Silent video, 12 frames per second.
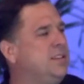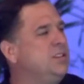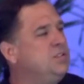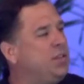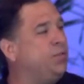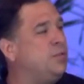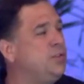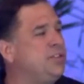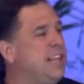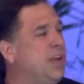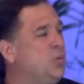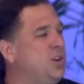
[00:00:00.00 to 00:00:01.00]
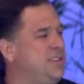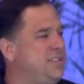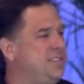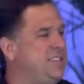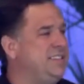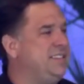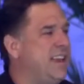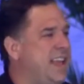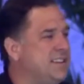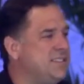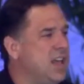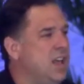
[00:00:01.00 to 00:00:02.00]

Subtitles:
So the first thing I want us to see today is